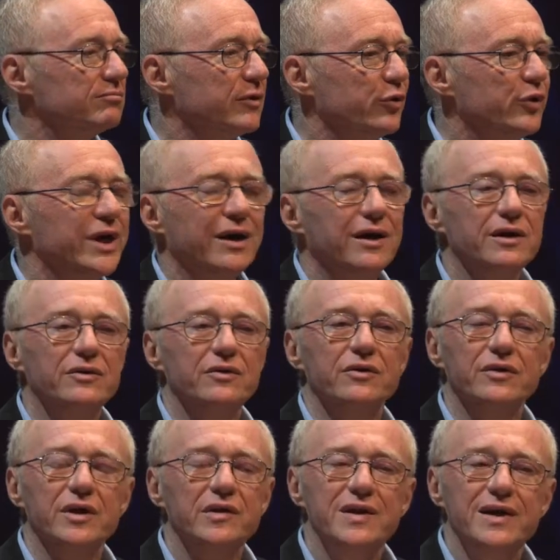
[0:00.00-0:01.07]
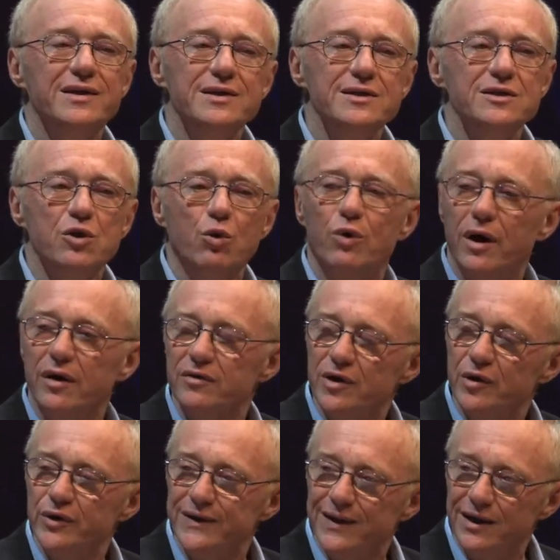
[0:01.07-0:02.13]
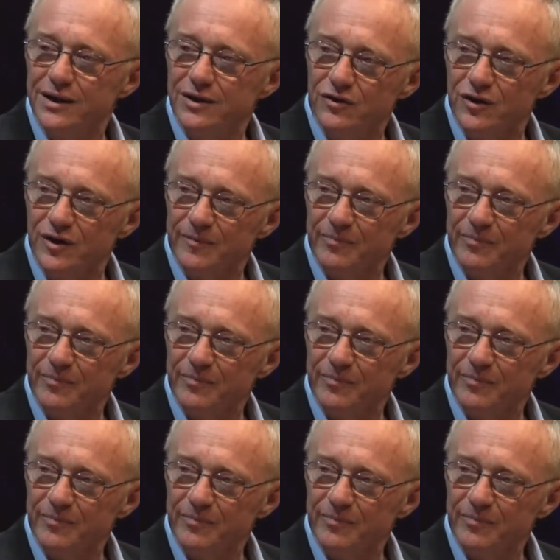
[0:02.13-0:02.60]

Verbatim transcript: reality, that there is no other reality.